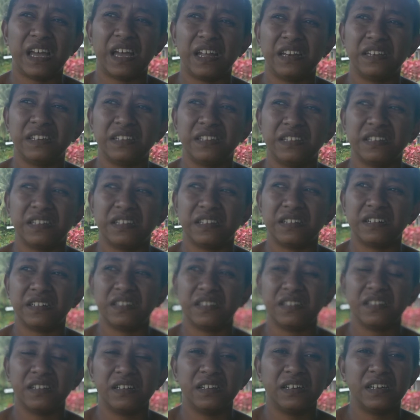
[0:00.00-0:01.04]
and
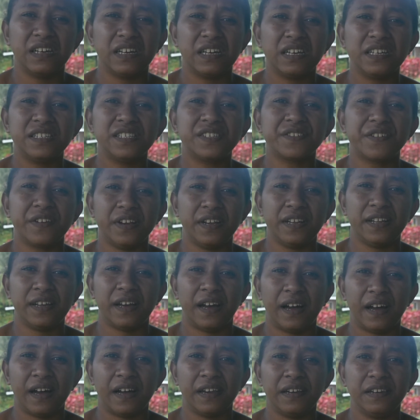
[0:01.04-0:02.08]
it's really
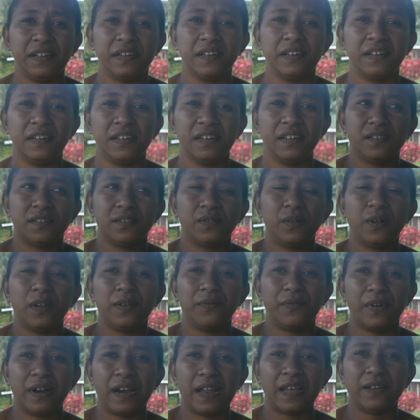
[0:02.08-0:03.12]
hard to
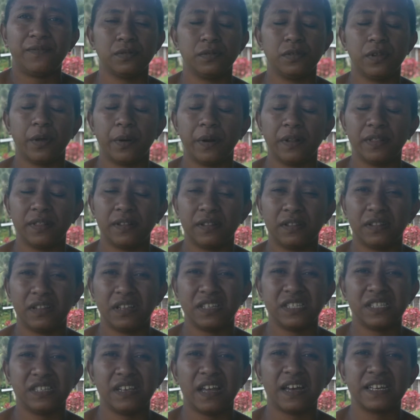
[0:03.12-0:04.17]
live a life during
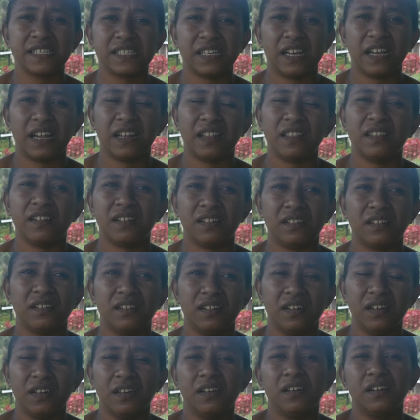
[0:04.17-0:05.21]
this Yasa, and the
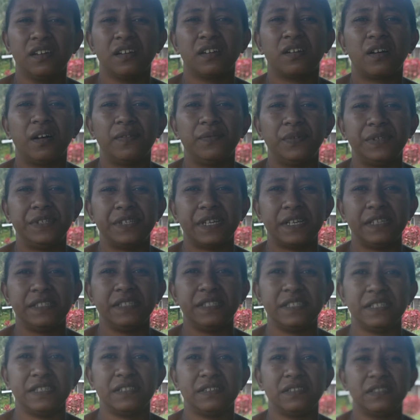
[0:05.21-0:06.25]

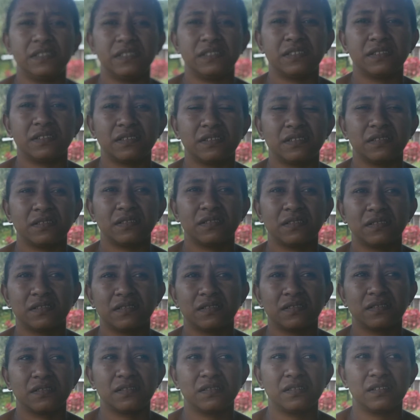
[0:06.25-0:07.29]
COVID-19
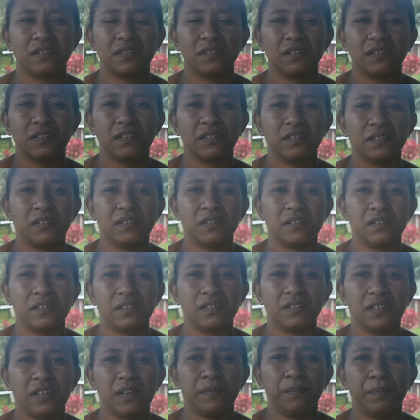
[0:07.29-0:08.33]

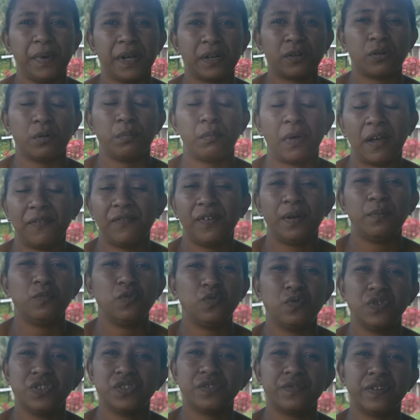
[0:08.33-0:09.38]
impact on my
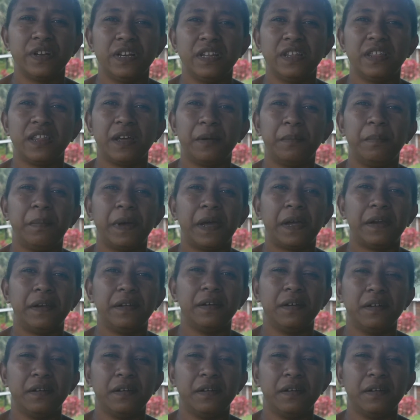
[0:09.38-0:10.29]
family was really that bad.